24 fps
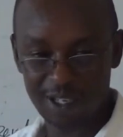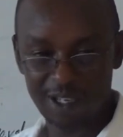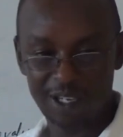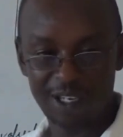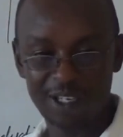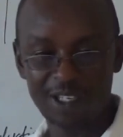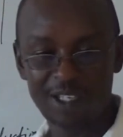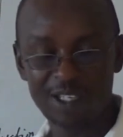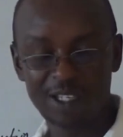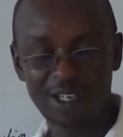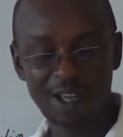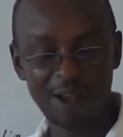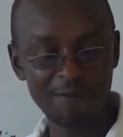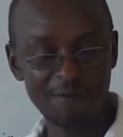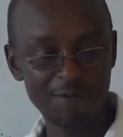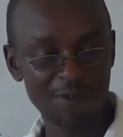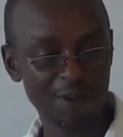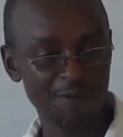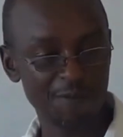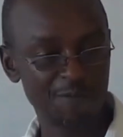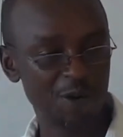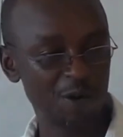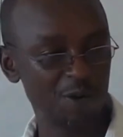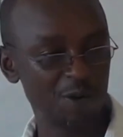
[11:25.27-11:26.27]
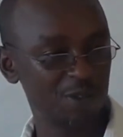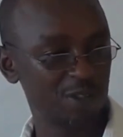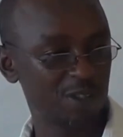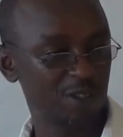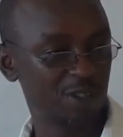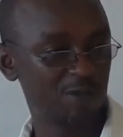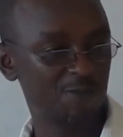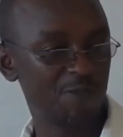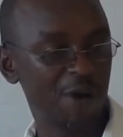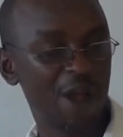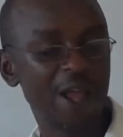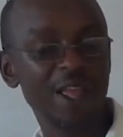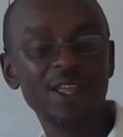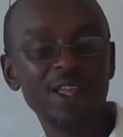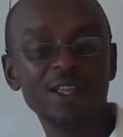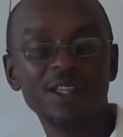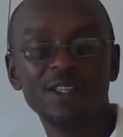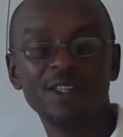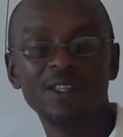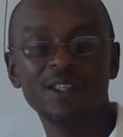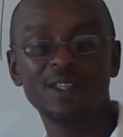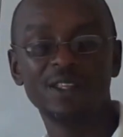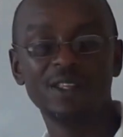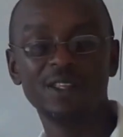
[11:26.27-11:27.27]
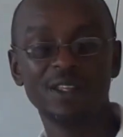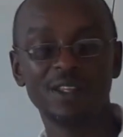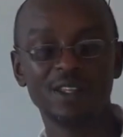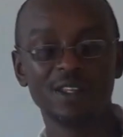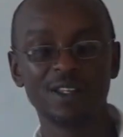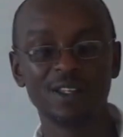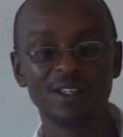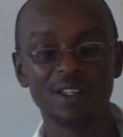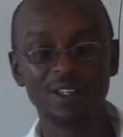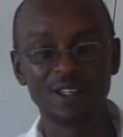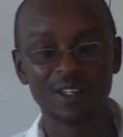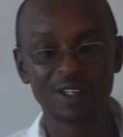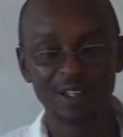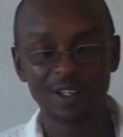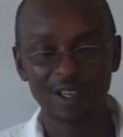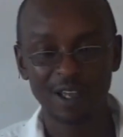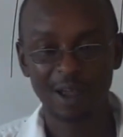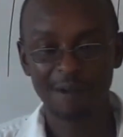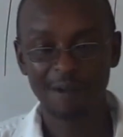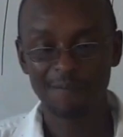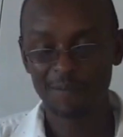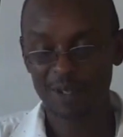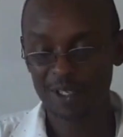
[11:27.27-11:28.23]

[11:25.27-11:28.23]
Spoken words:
It comes about by a